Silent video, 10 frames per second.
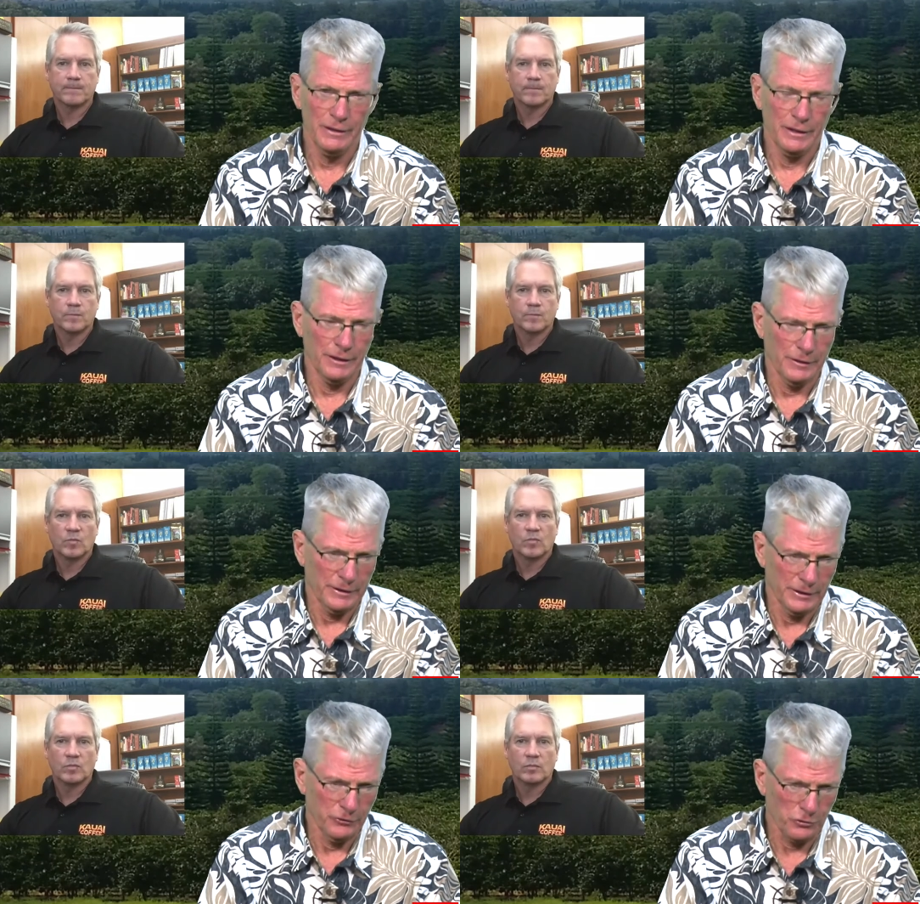Speaker 1: and the
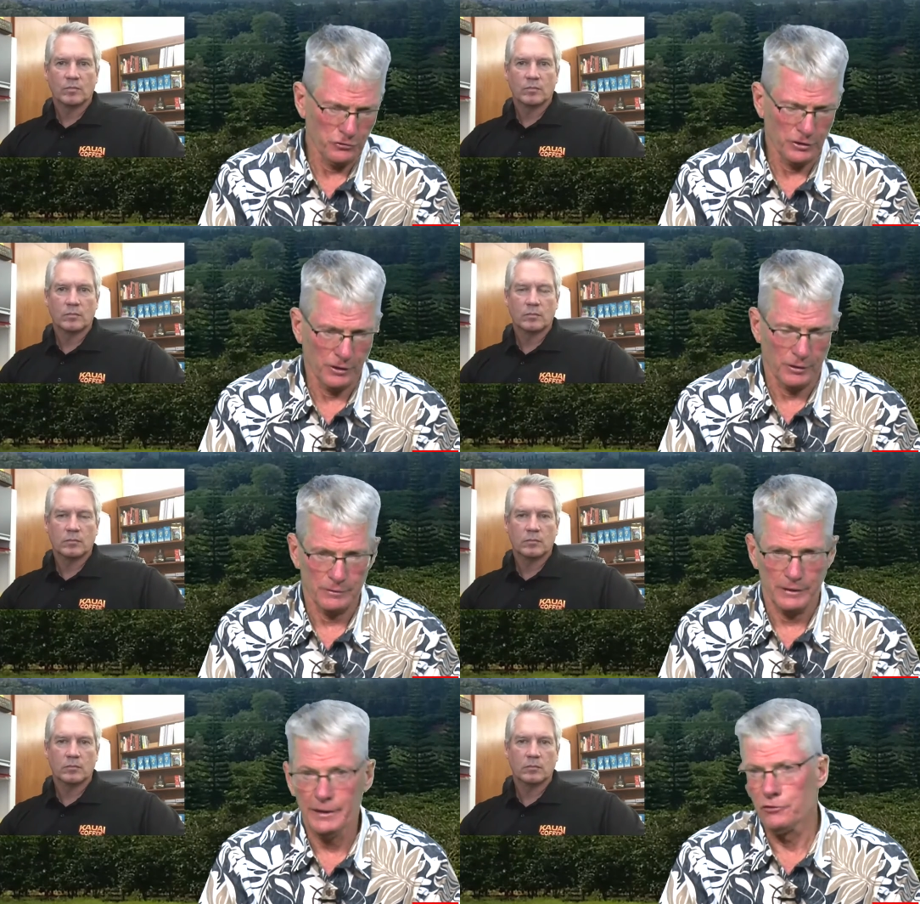interest that our
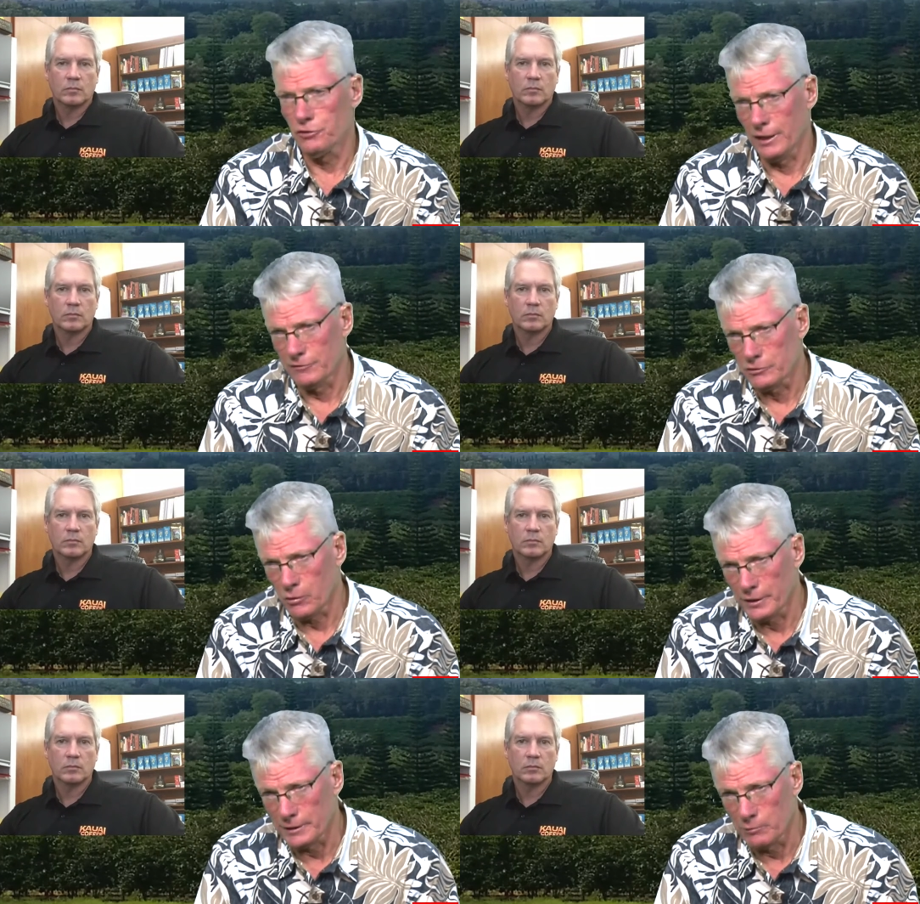kids have
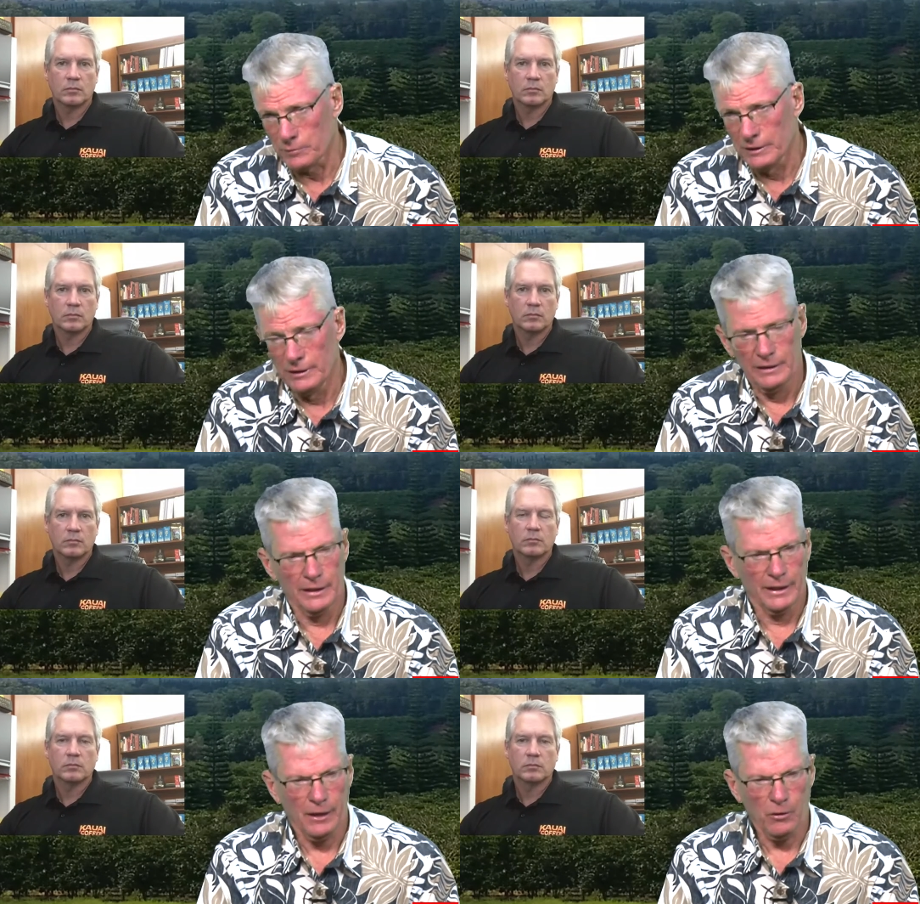growing up
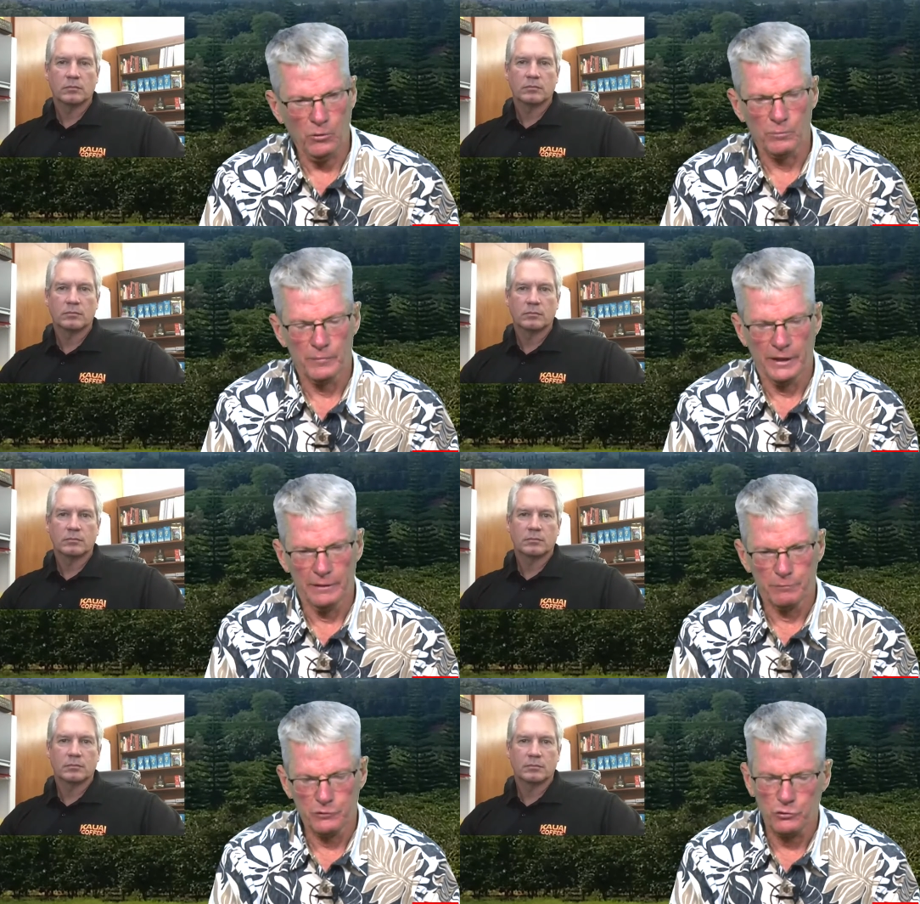and how
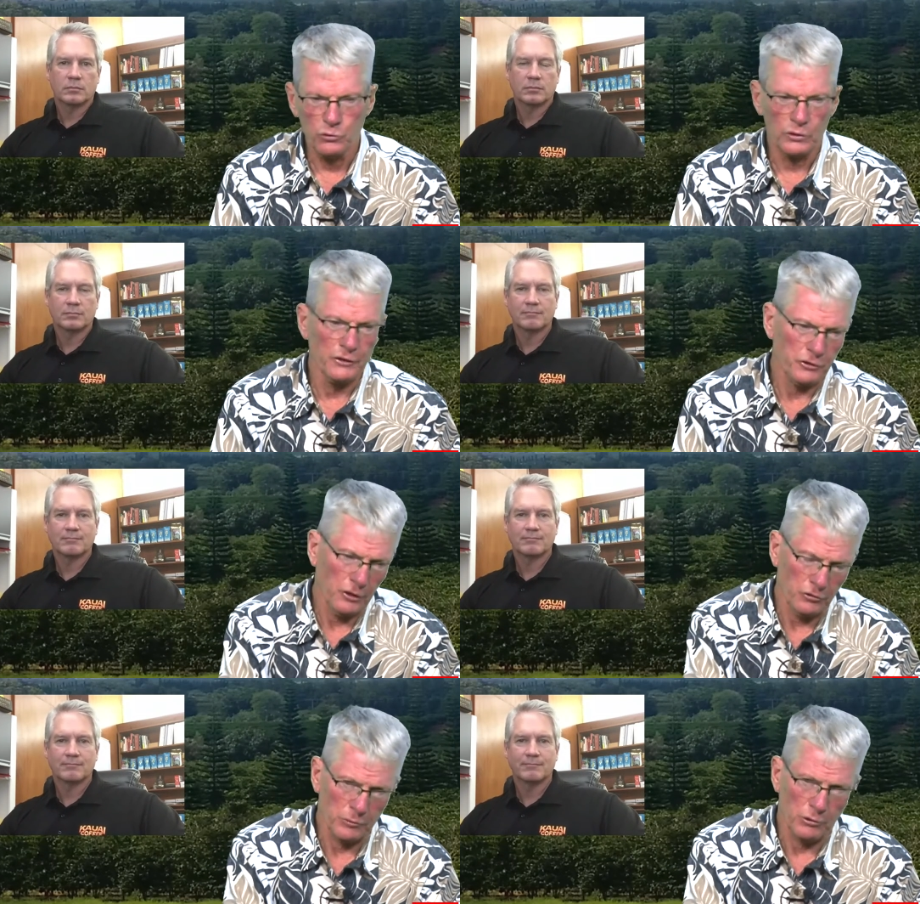school
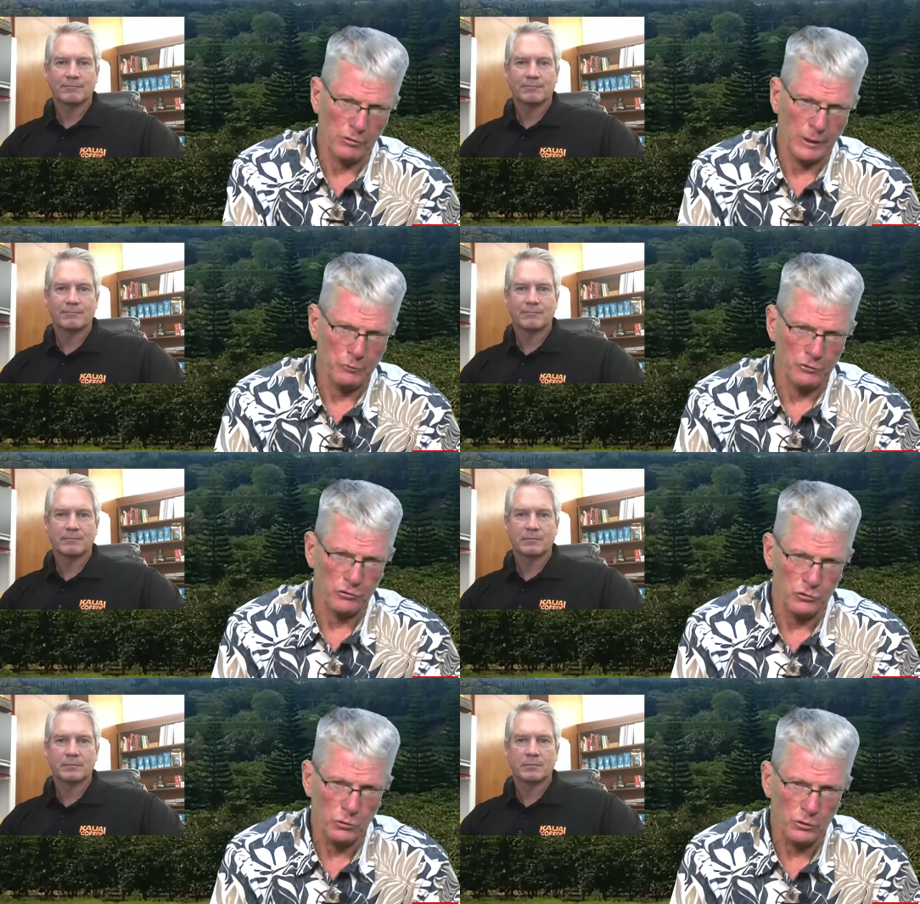educational programs in the
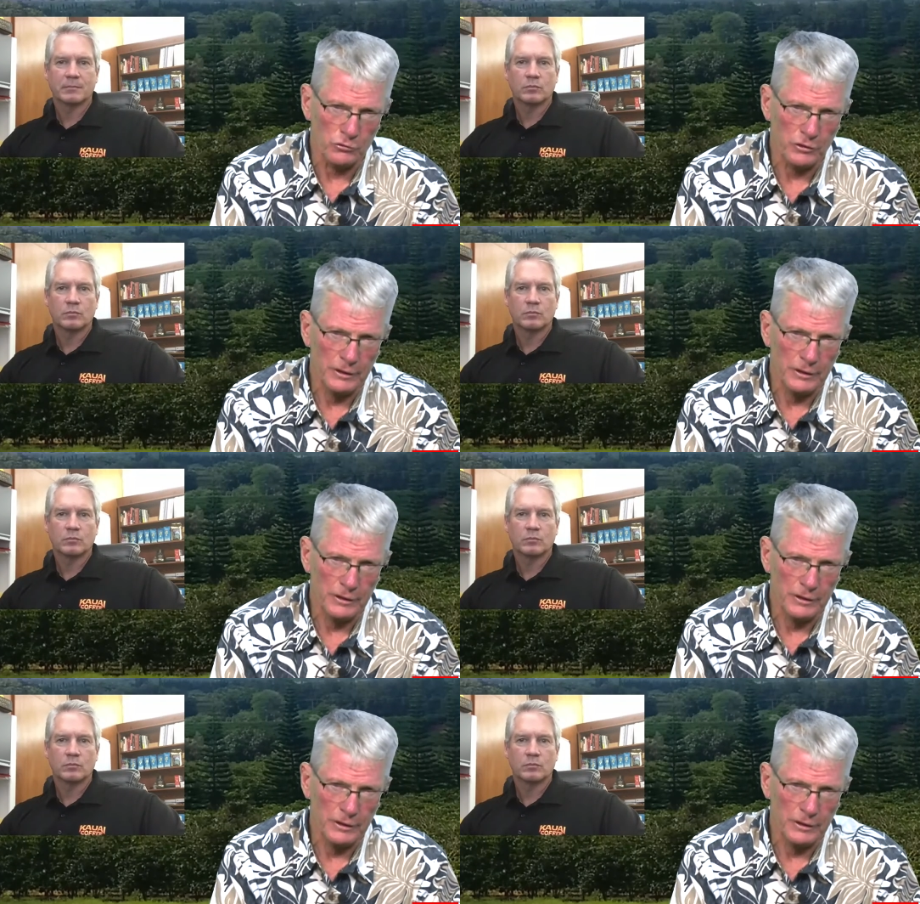schools